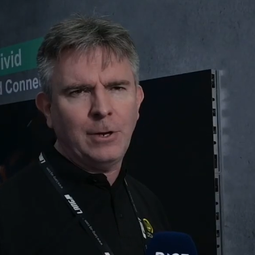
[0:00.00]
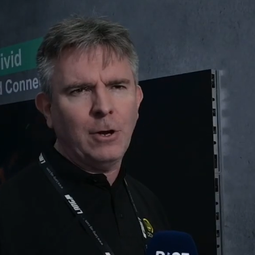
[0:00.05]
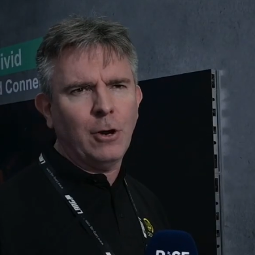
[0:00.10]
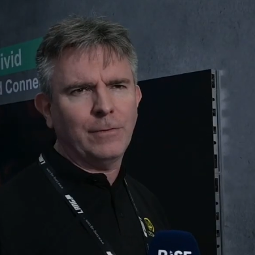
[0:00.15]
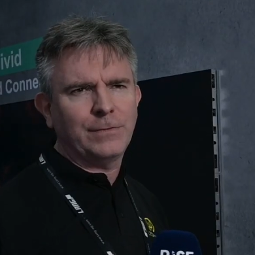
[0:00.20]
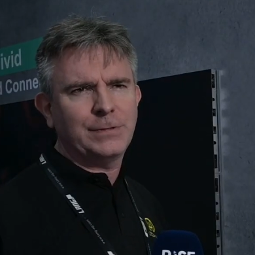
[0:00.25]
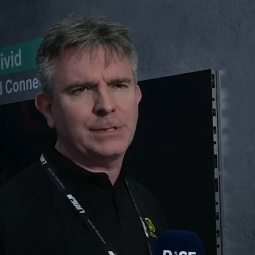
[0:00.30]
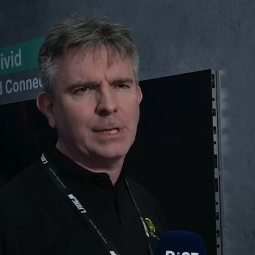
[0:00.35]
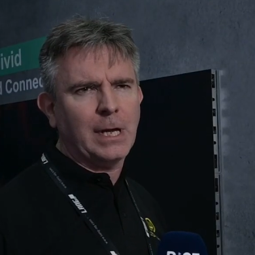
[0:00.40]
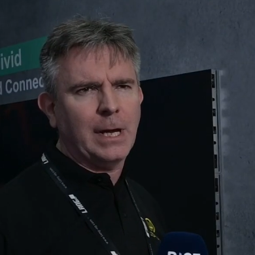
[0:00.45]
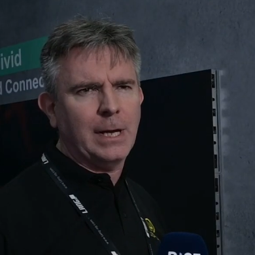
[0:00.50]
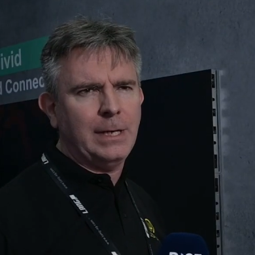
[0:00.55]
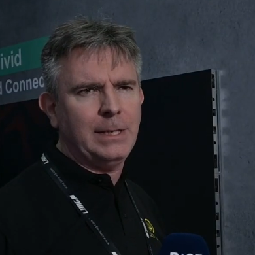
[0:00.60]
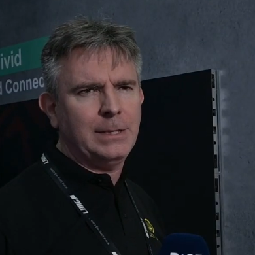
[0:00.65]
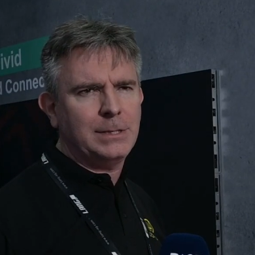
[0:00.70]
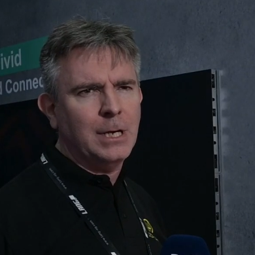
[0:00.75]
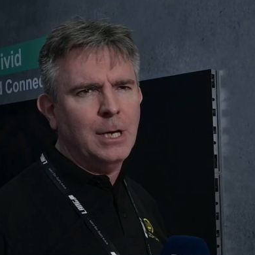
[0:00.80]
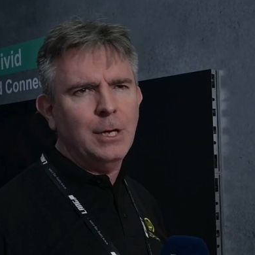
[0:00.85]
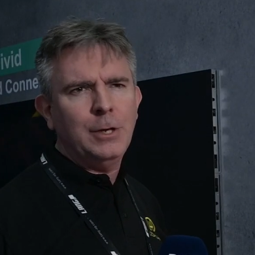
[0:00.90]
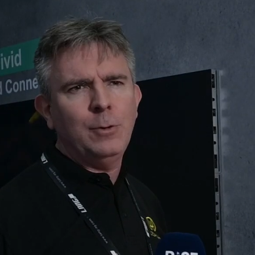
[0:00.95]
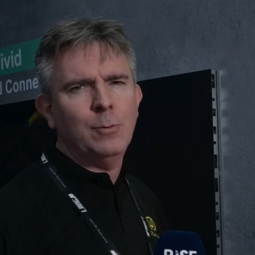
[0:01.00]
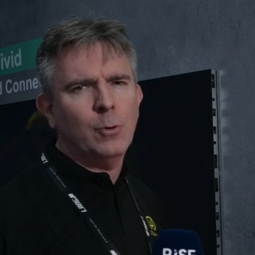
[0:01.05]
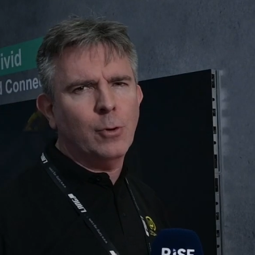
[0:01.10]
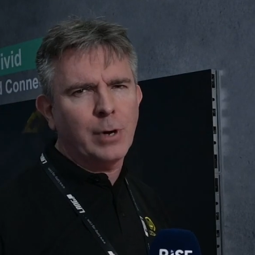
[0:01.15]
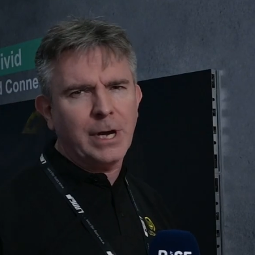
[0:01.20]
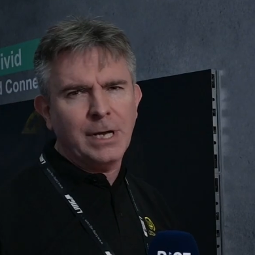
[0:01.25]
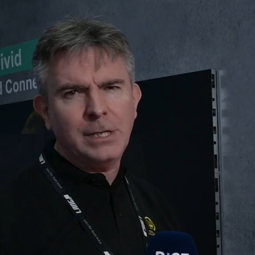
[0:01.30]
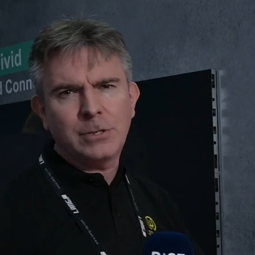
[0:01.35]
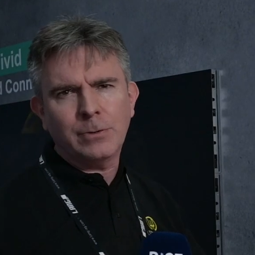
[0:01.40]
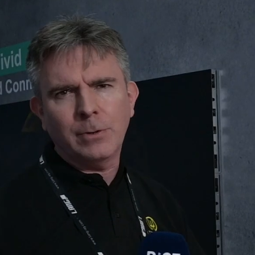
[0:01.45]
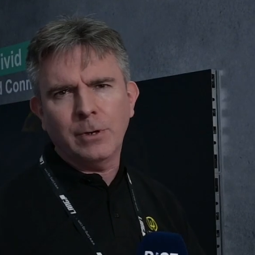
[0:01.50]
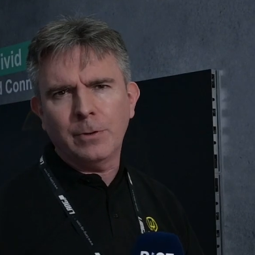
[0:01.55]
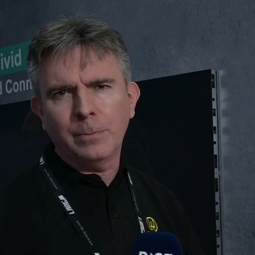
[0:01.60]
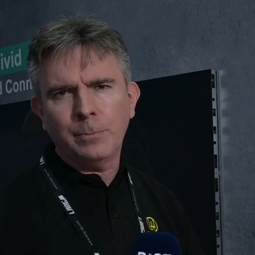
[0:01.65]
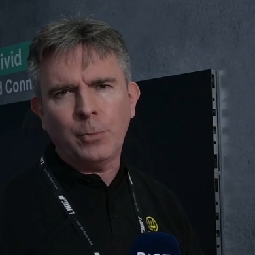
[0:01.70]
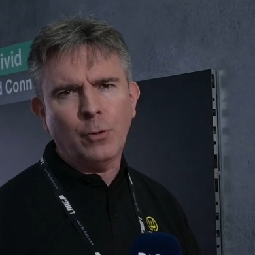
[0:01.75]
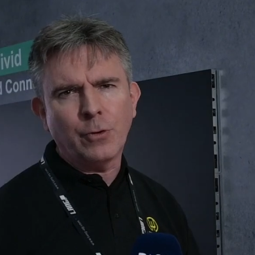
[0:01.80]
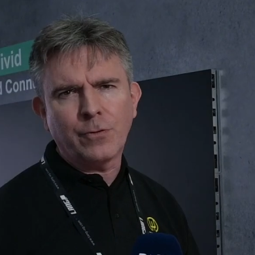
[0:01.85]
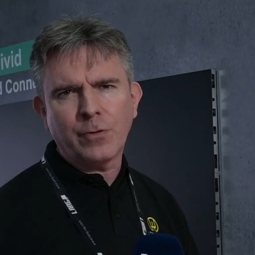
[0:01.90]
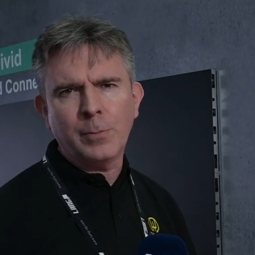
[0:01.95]
an off state. You walk into a
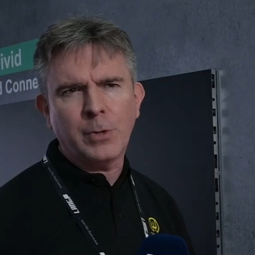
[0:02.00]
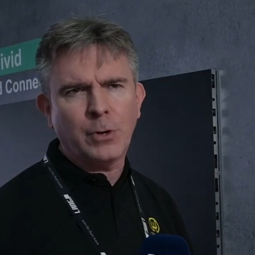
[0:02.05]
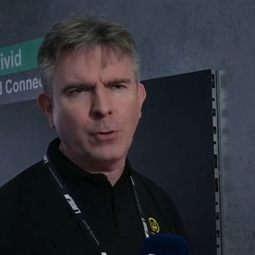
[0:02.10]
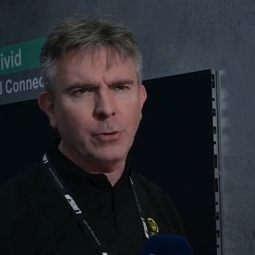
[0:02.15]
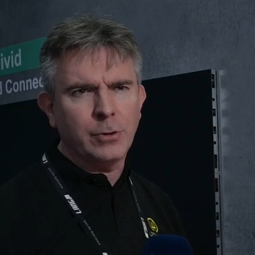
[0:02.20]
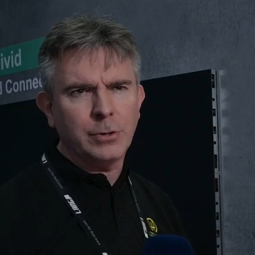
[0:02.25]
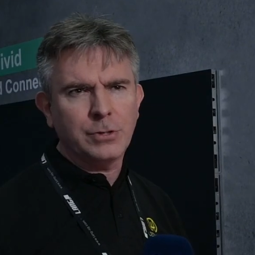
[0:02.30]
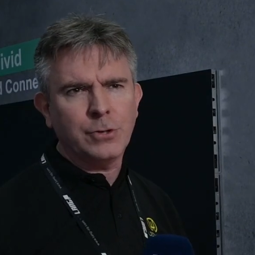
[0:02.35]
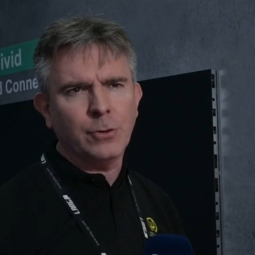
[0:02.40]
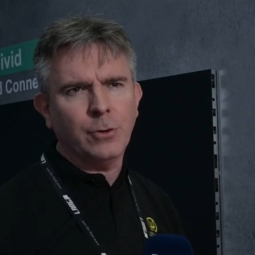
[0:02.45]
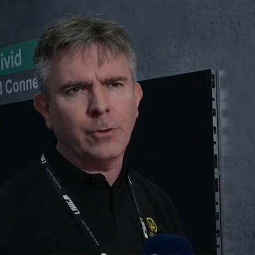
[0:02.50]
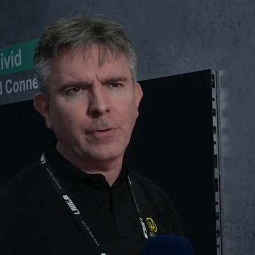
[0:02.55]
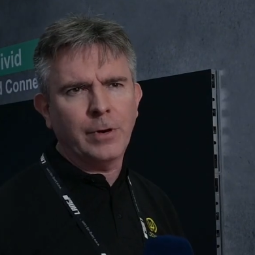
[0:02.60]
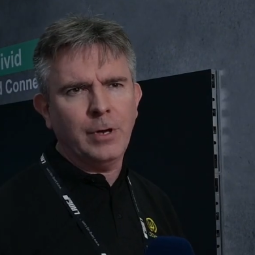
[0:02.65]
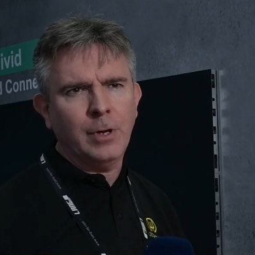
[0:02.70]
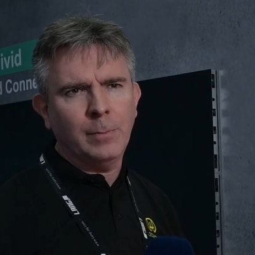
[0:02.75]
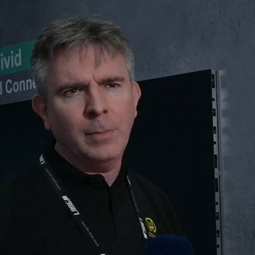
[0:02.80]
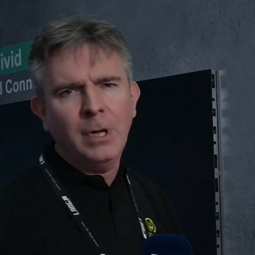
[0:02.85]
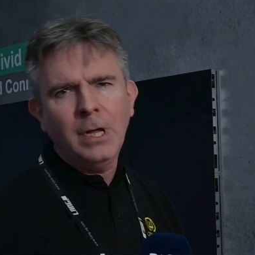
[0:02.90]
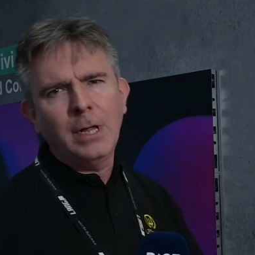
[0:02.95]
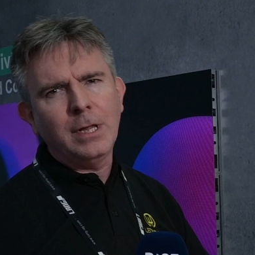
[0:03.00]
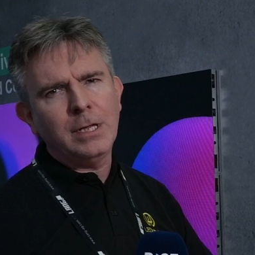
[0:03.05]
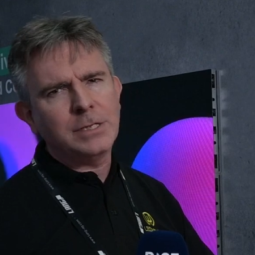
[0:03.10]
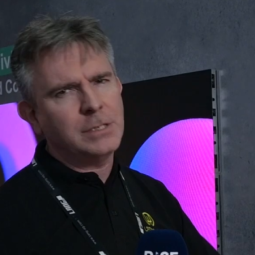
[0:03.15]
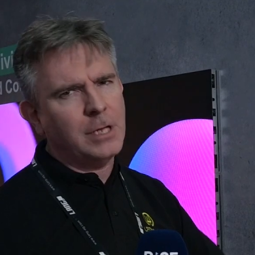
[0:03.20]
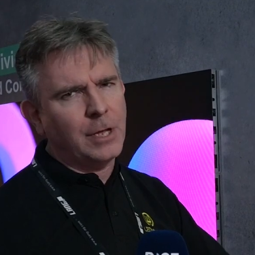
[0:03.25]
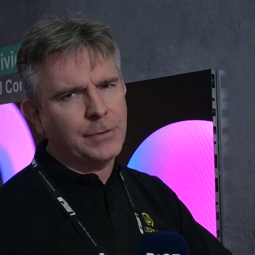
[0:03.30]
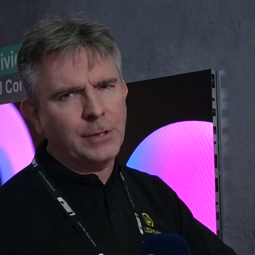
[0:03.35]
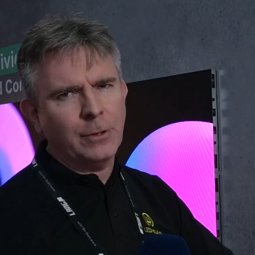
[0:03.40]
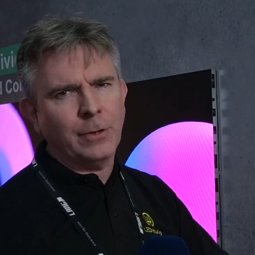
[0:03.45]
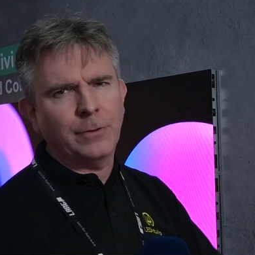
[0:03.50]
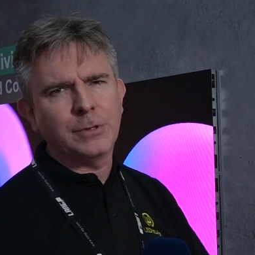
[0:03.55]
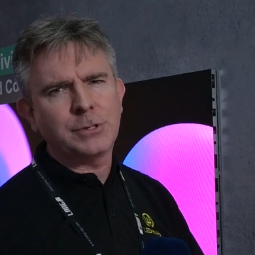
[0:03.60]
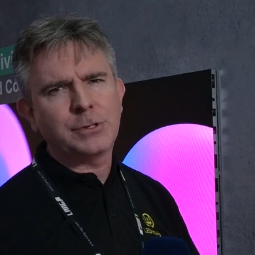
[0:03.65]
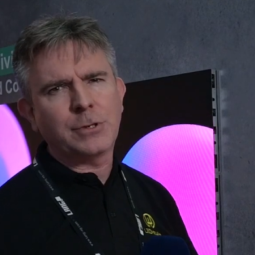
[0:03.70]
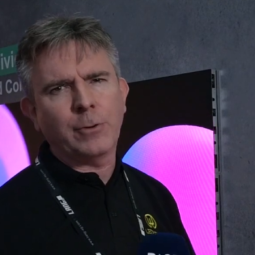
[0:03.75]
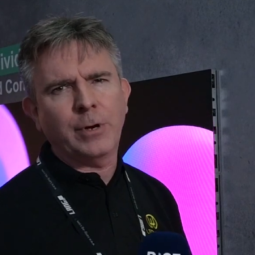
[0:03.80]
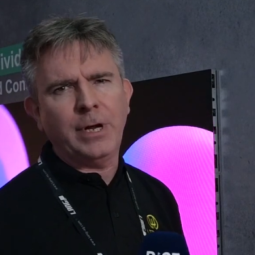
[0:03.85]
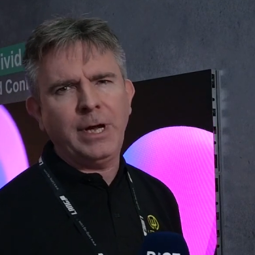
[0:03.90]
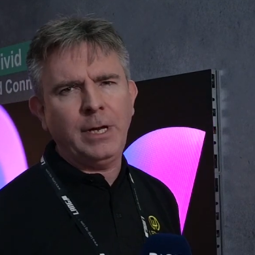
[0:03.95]
boardroom an auditorium, there's nothing on the
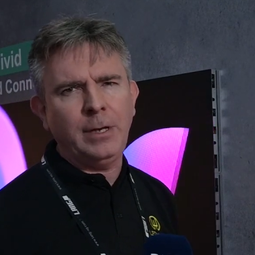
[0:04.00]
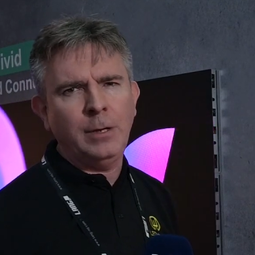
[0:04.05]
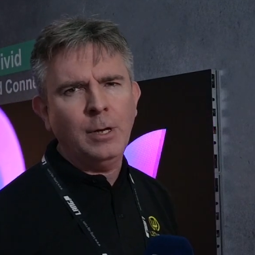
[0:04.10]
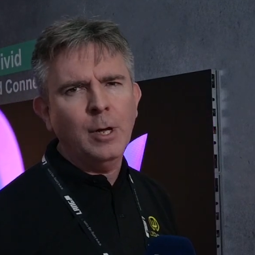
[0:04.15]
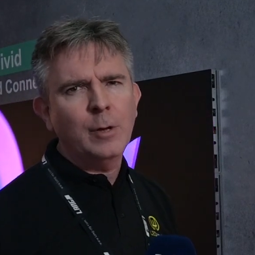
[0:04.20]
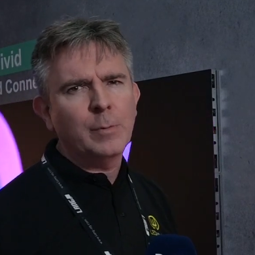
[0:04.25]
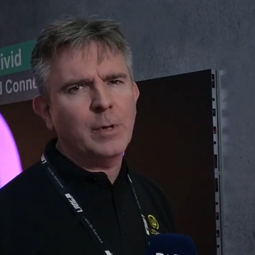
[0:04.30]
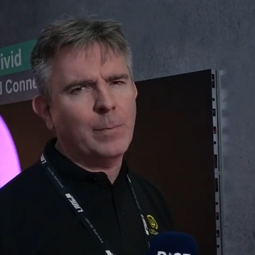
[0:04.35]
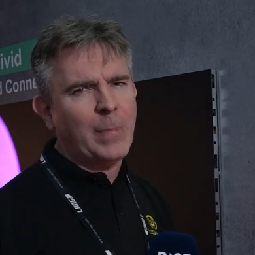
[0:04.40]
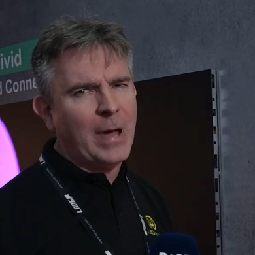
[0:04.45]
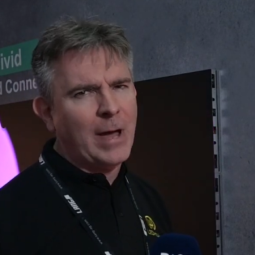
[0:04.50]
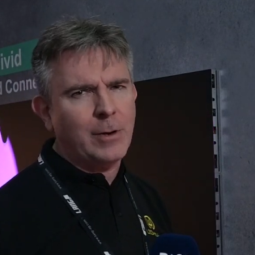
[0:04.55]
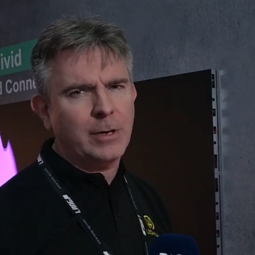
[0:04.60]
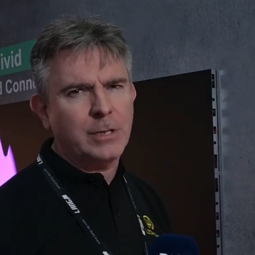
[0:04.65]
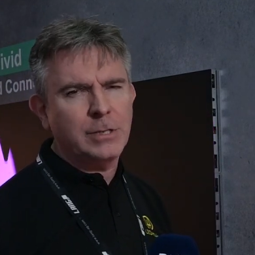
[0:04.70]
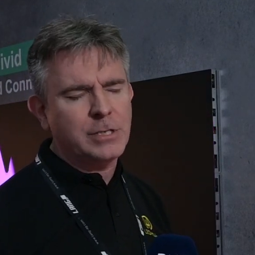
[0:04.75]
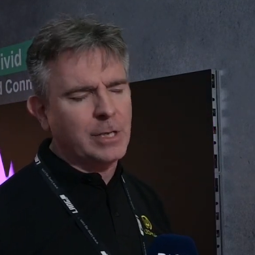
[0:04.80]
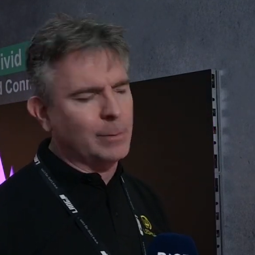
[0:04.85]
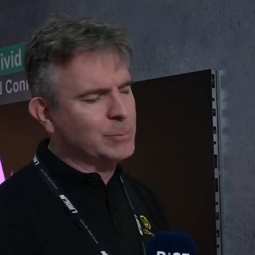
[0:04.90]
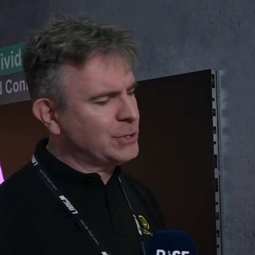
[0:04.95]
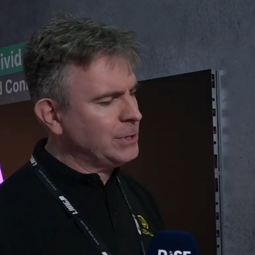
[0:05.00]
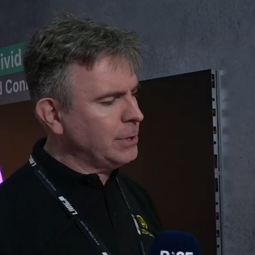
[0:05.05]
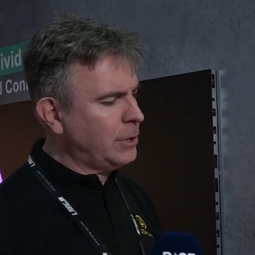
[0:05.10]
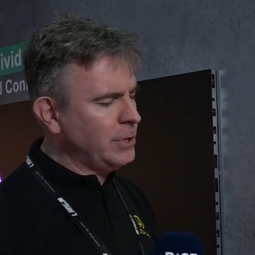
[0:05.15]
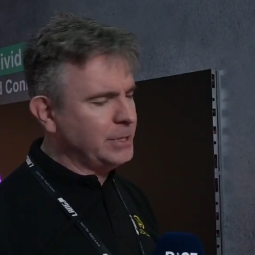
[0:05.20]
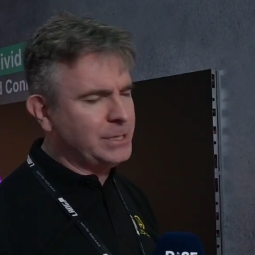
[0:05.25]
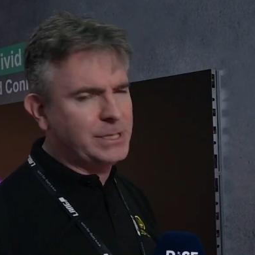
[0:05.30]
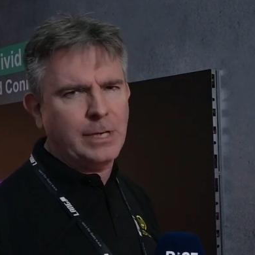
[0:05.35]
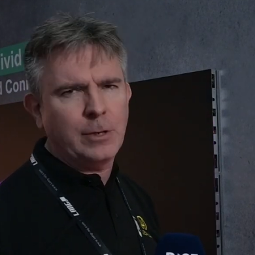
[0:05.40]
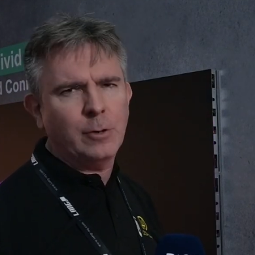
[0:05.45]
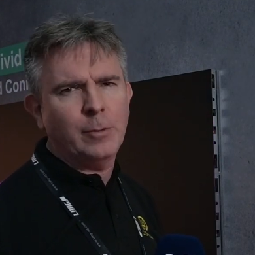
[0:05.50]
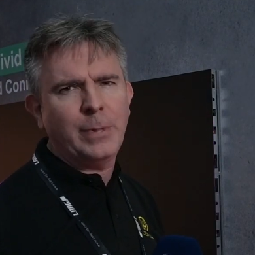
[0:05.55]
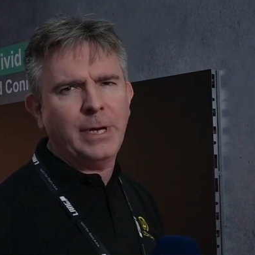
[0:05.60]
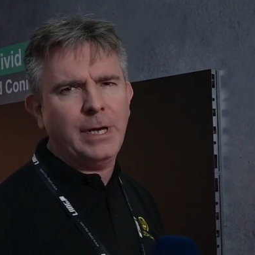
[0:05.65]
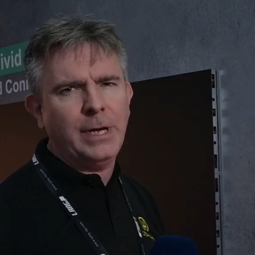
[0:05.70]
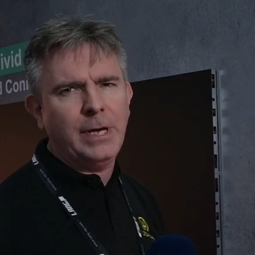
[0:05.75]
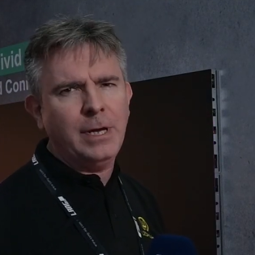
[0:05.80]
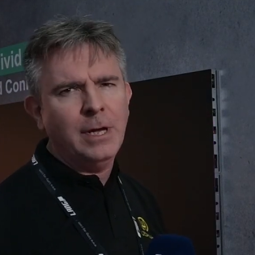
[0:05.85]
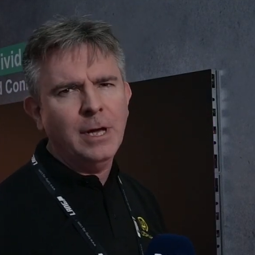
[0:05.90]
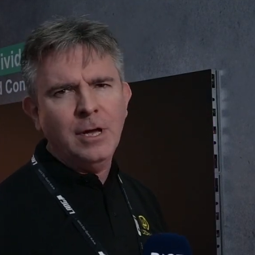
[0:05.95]
screen, the power consumption could still
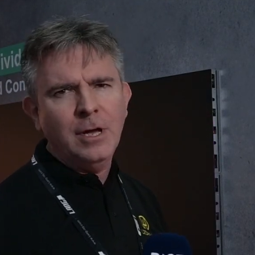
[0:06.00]
be